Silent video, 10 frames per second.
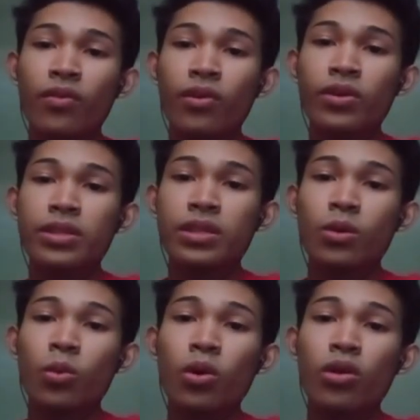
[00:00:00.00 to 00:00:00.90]
for the
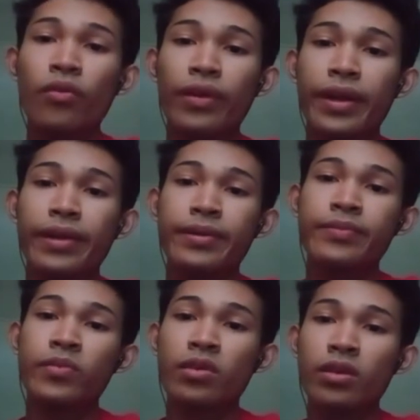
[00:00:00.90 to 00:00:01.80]
wall fan.
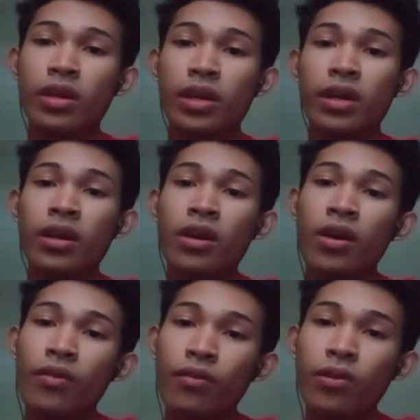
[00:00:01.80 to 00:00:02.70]
Okay,
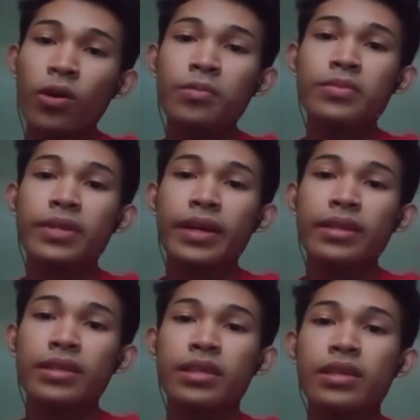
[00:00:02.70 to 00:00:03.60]
from that
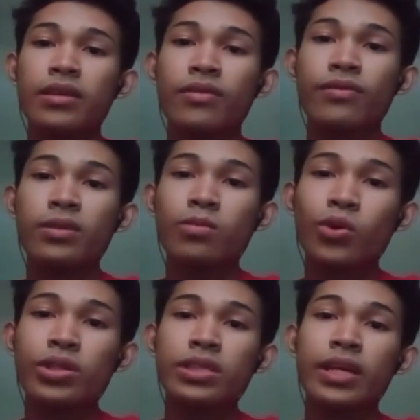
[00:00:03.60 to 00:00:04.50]
the free
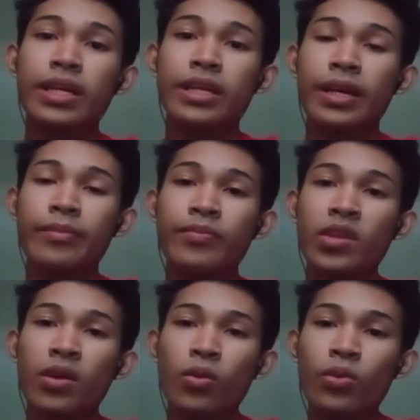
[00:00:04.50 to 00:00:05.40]
body diagram,
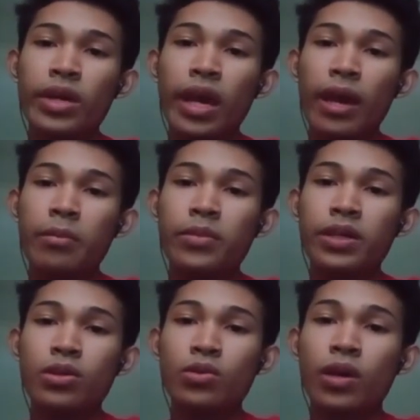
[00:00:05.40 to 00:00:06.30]
we
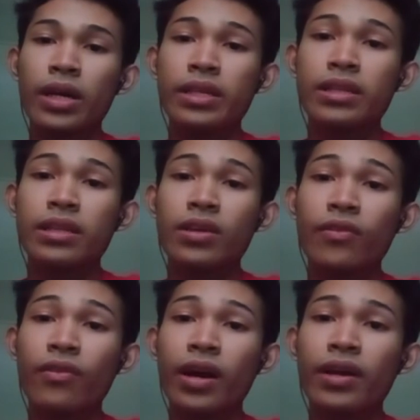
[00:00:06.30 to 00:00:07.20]
able to
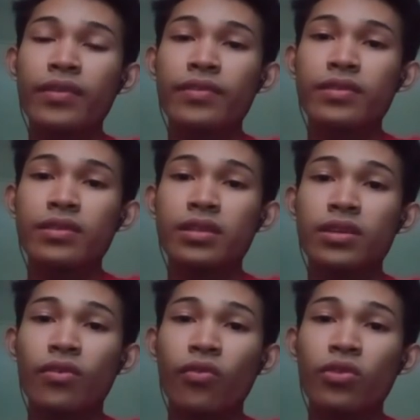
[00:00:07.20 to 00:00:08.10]
identify
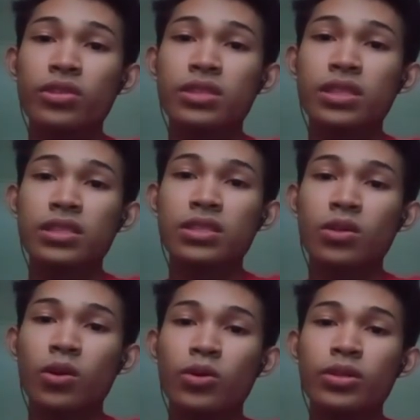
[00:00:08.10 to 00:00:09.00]
the forces
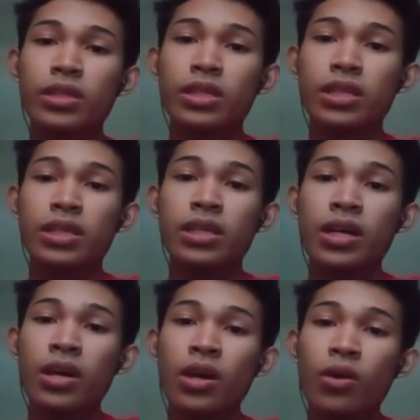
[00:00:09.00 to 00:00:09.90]
on the
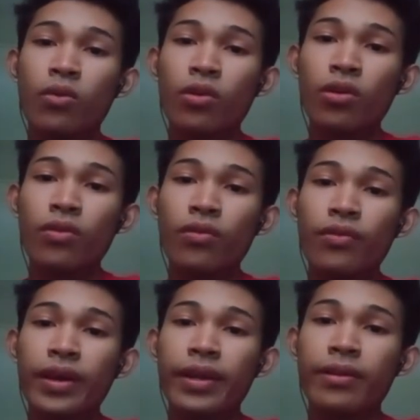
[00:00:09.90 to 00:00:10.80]
wall
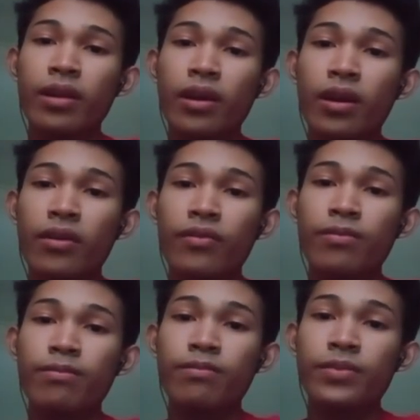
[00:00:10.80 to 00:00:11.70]
fan
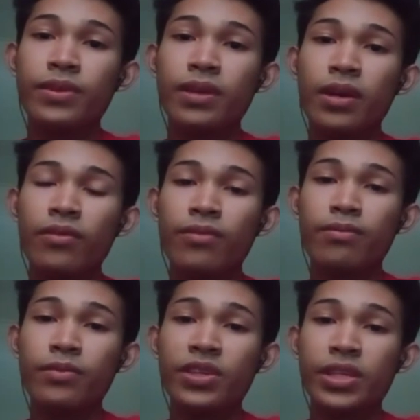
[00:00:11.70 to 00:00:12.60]

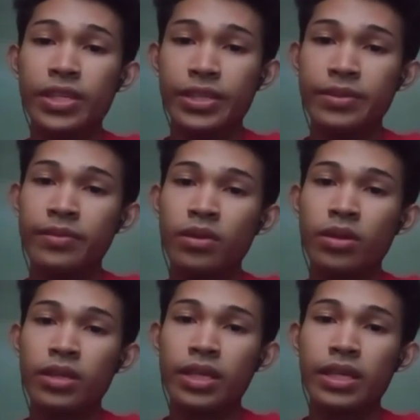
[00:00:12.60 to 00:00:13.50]
FBD.
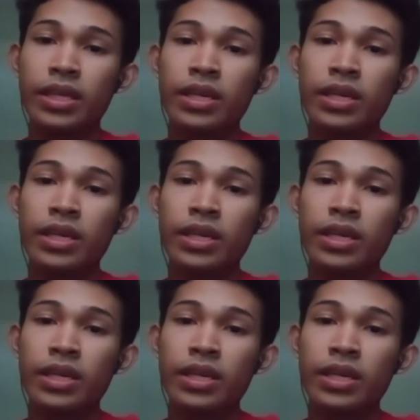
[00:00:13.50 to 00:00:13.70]
Okay.